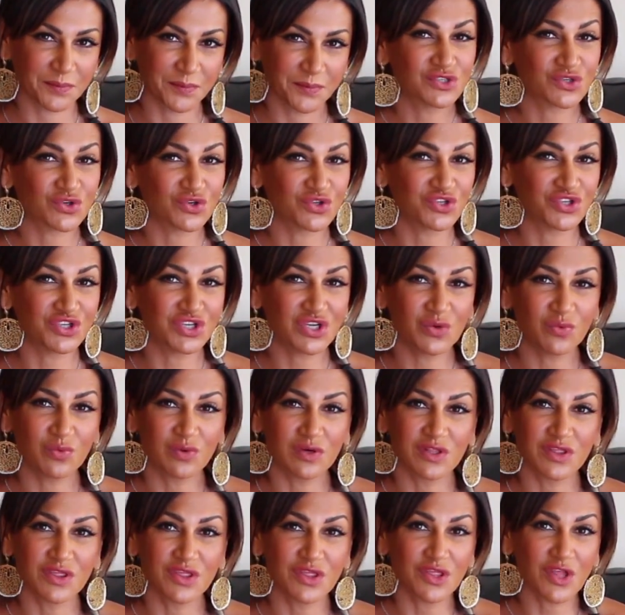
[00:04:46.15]
So she
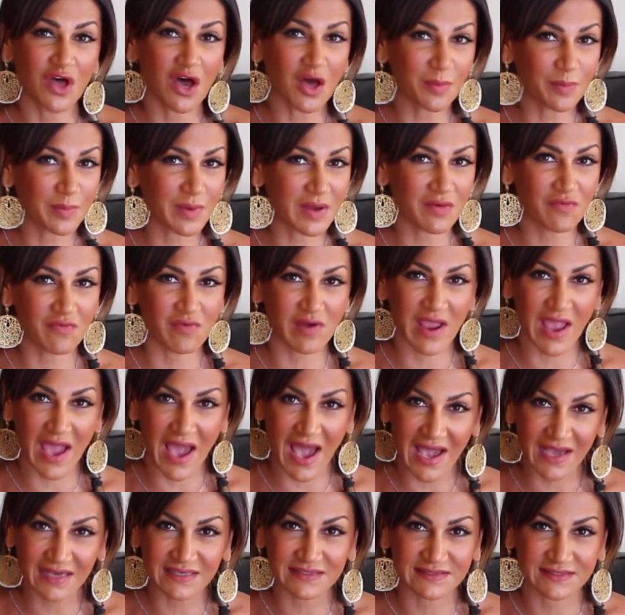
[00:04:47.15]
will not be
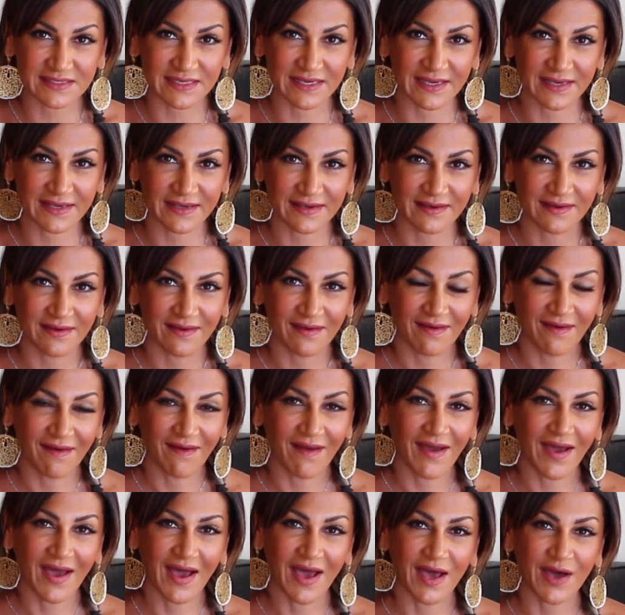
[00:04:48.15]
reacting
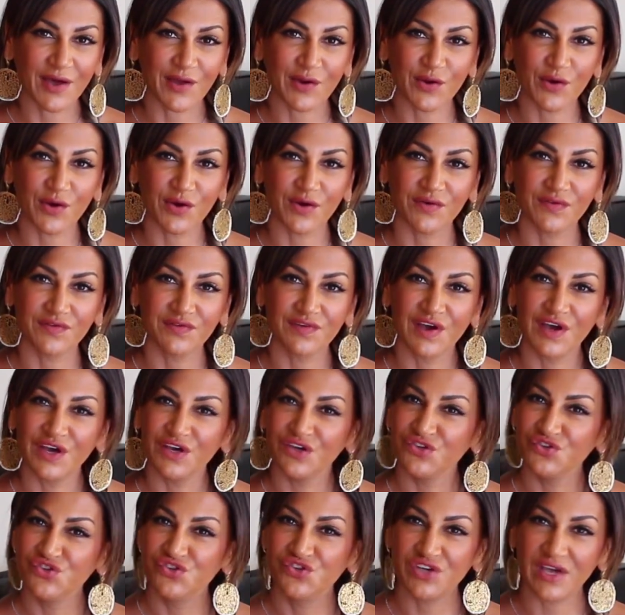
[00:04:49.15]
out of
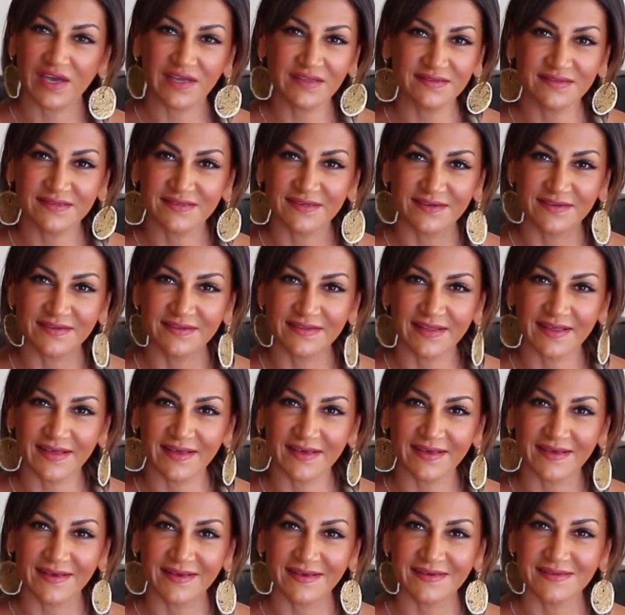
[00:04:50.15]

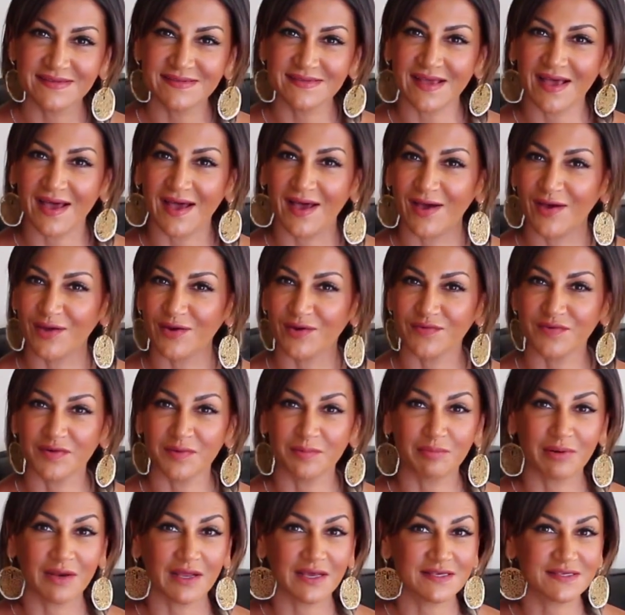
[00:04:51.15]
gentleness, out
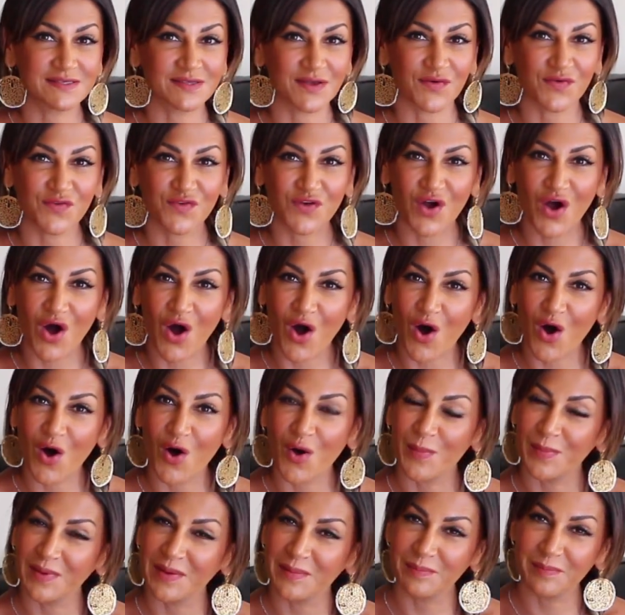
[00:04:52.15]
of a place of
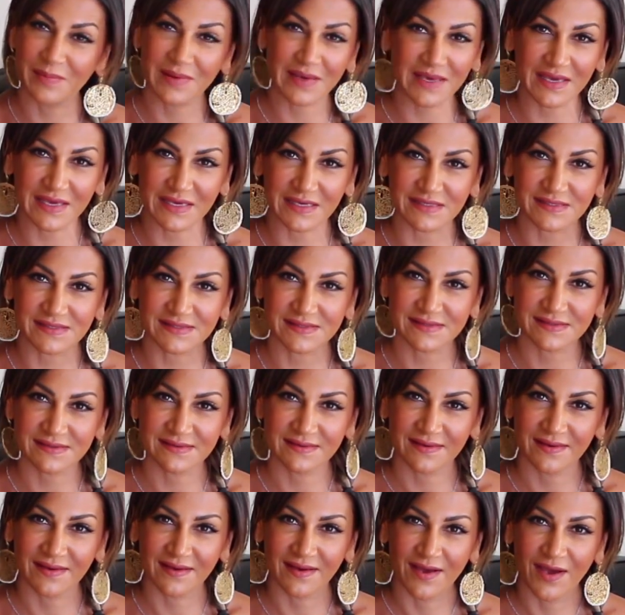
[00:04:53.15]
calm and peace.
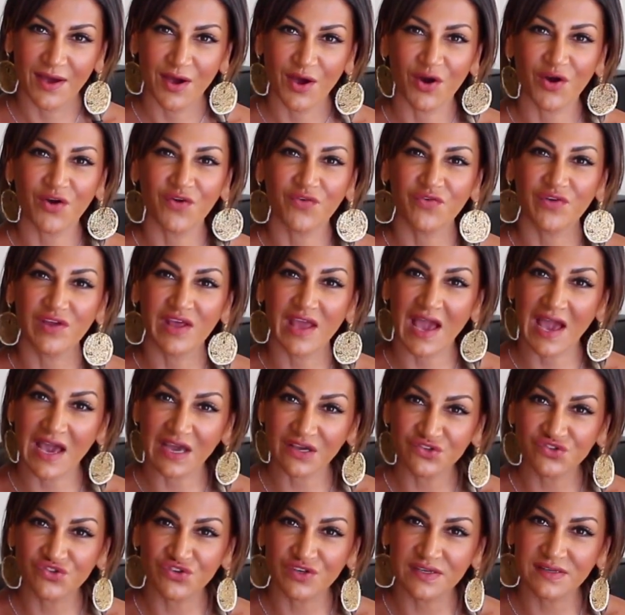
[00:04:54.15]
Her
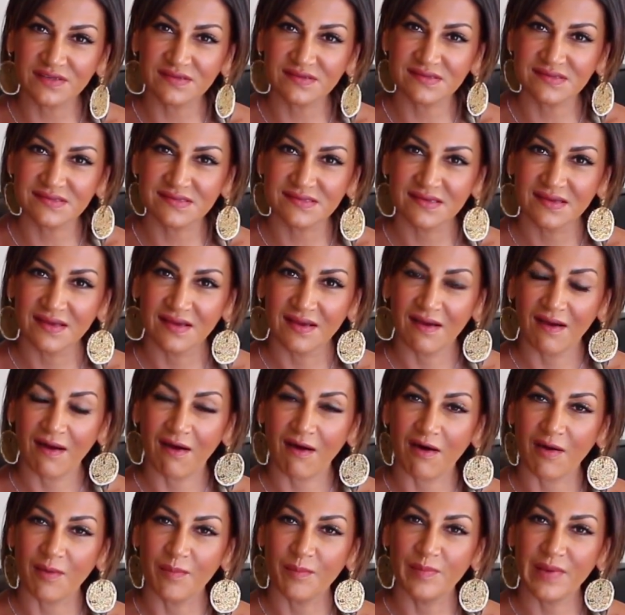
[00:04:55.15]
reactions
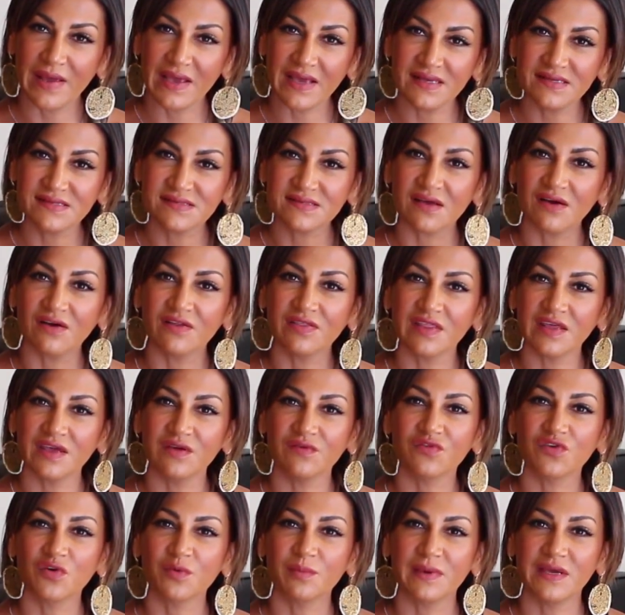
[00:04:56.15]
are based on
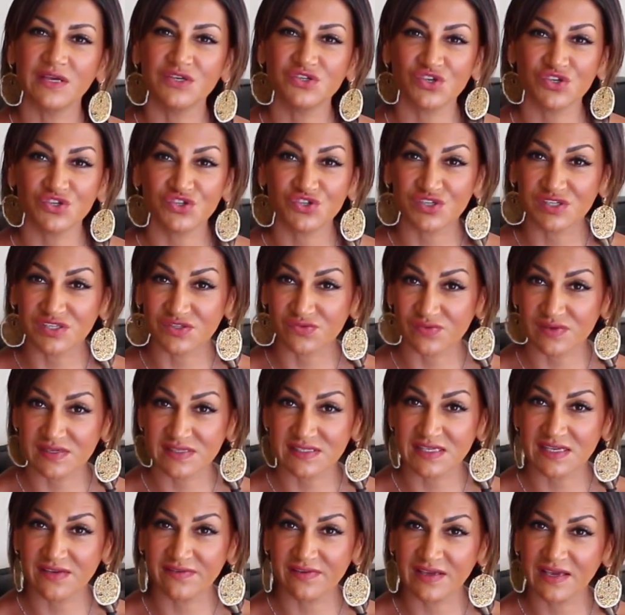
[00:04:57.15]
the information she's
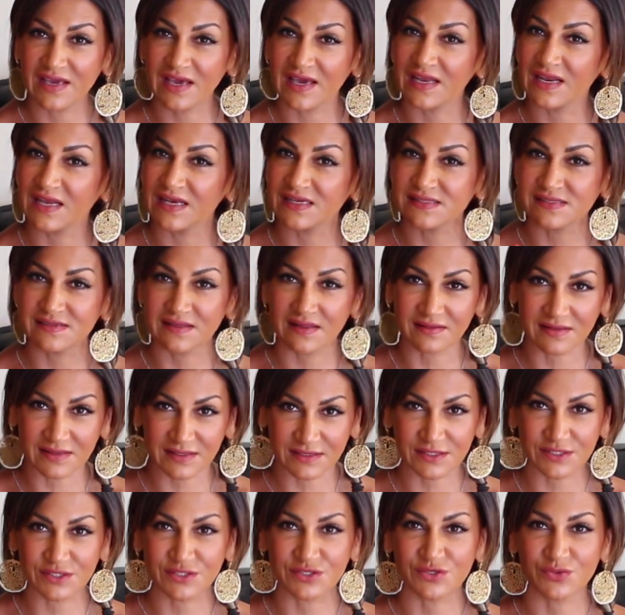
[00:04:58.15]
receiving and has
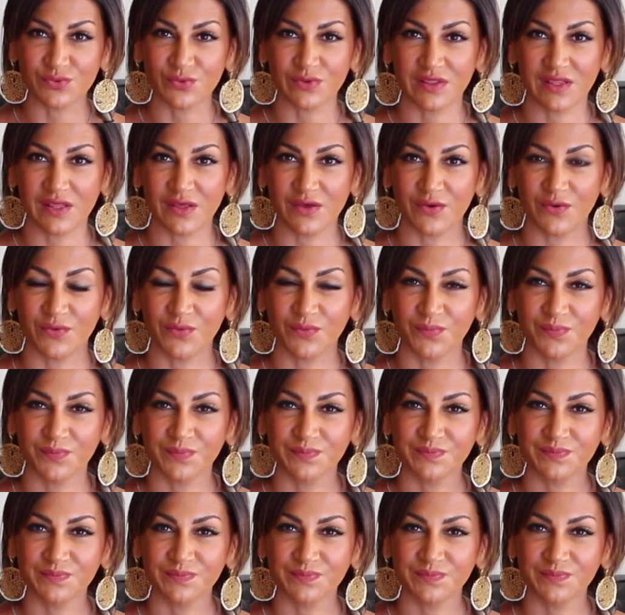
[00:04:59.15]
nothing to do with you.